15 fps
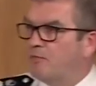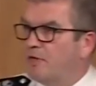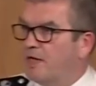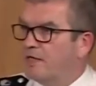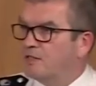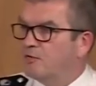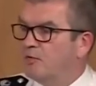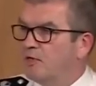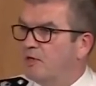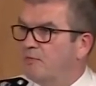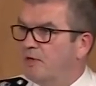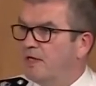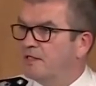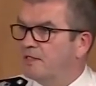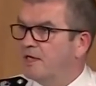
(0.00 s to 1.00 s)
place
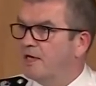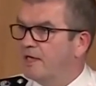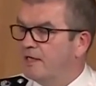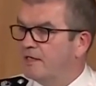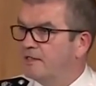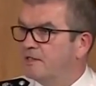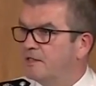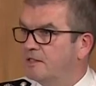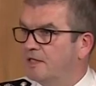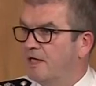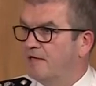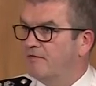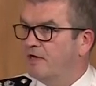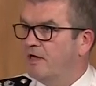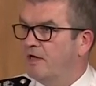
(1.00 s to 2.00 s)
clearly to
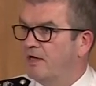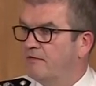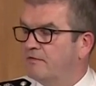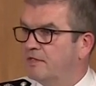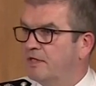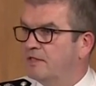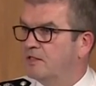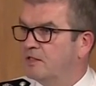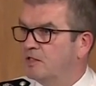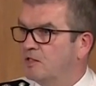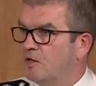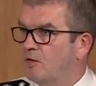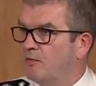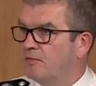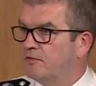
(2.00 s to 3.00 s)
save lives and to
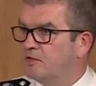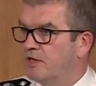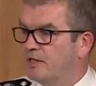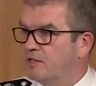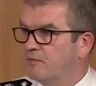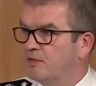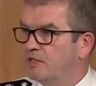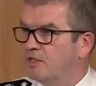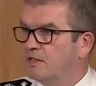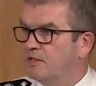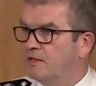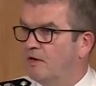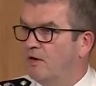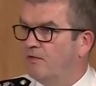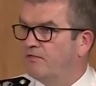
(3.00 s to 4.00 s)
stop transmission
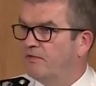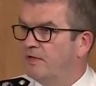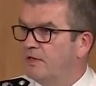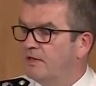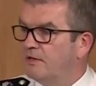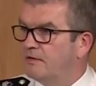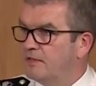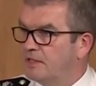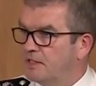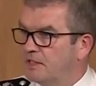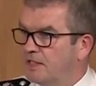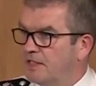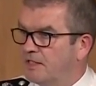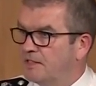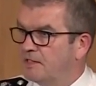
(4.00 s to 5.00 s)
of the
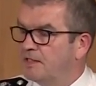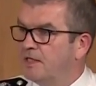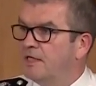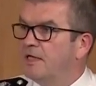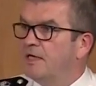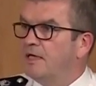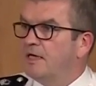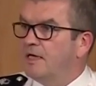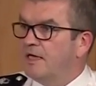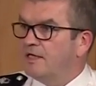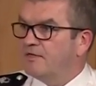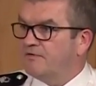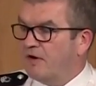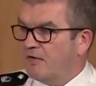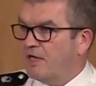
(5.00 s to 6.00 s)
disease.
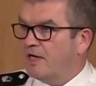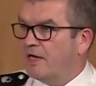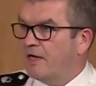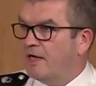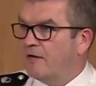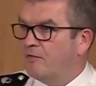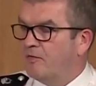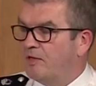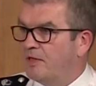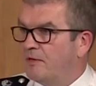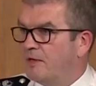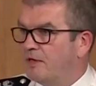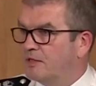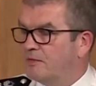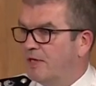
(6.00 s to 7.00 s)
It's very clear within
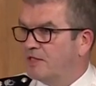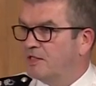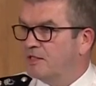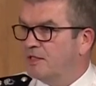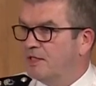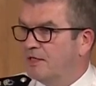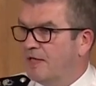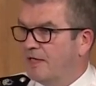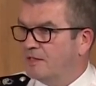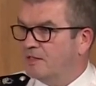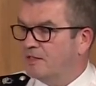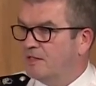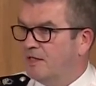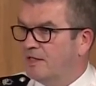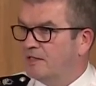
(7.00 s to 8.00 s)
those measures that
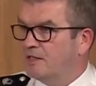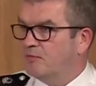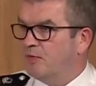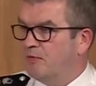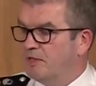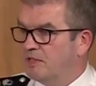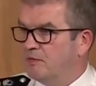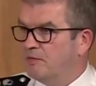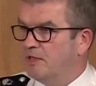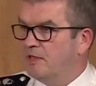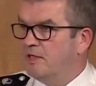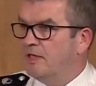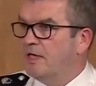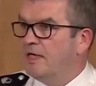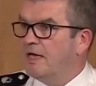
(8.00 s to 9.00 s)
exercise is
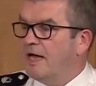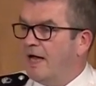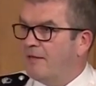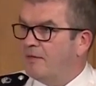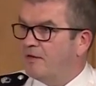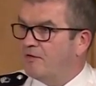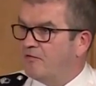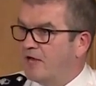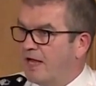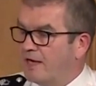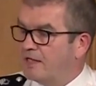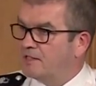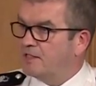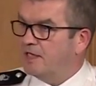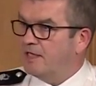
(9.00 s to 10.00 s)
permissible. And the
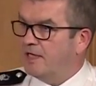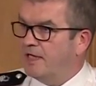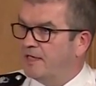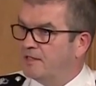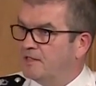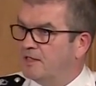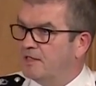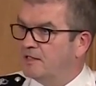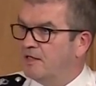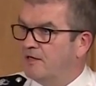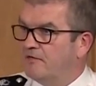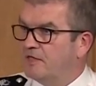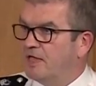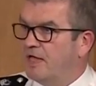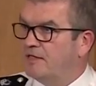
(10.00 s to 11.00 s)
reality is, as
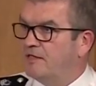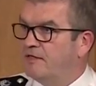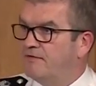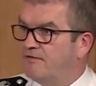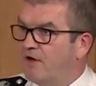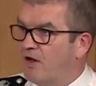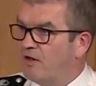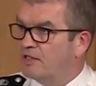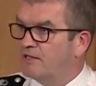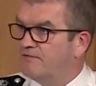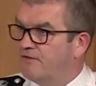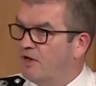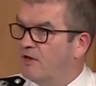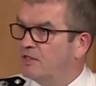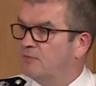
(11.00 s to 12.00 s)
I've said, the vast,
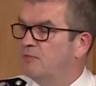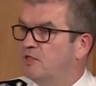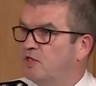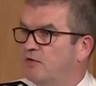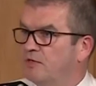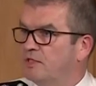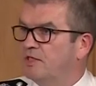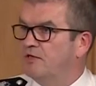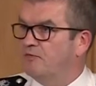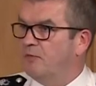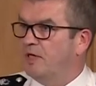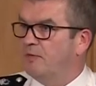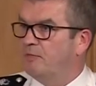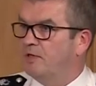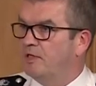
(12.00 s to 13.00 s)
vast majority of
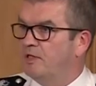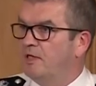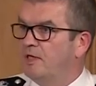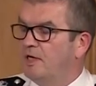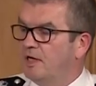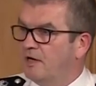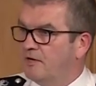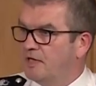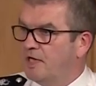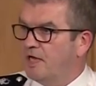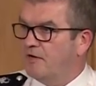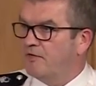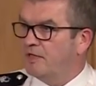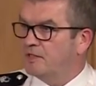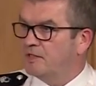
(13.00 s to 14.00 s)
people are
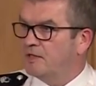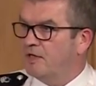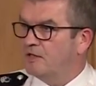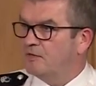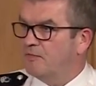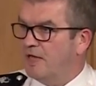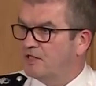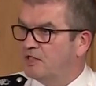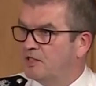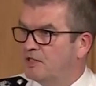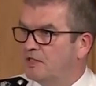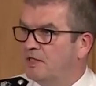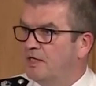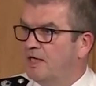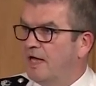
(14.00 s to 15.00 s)
adhering to those
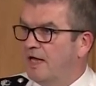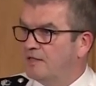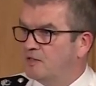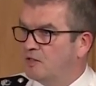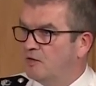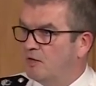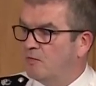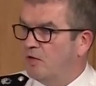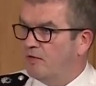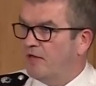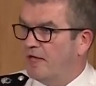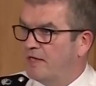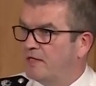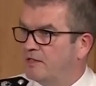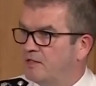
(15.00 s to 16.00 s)
measures and doing what
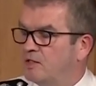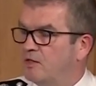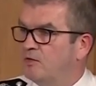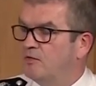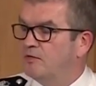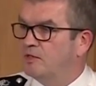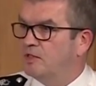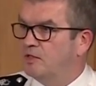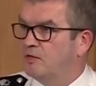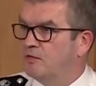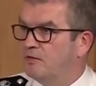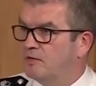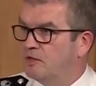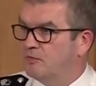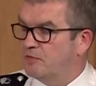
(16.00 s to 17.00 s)
they can do
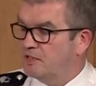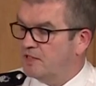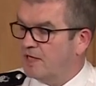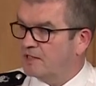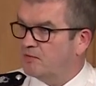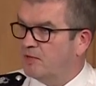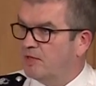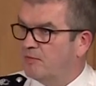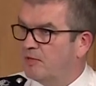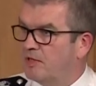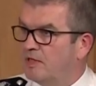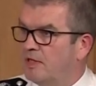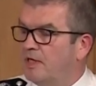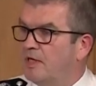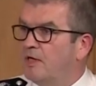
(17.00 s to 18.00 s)
to protect
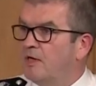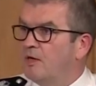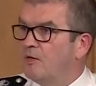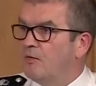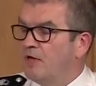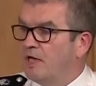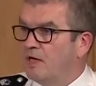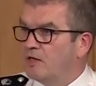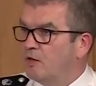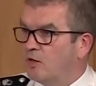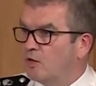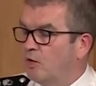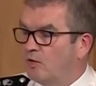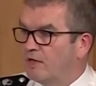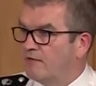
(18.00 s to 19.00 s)
people. We are
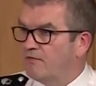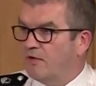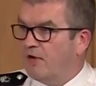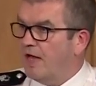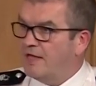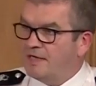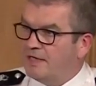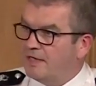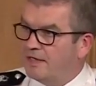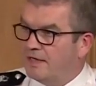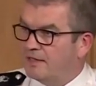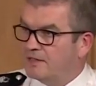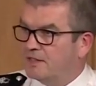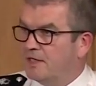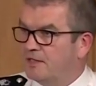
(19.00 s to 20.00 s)
not calling for any
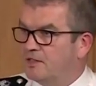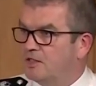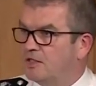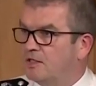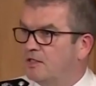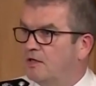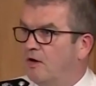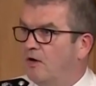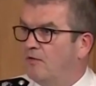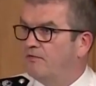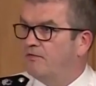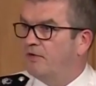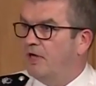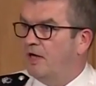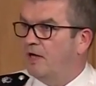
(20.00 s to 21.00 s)
extension
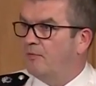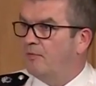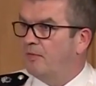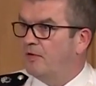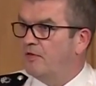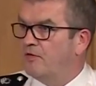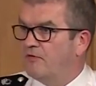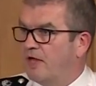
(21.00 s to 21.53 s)
of the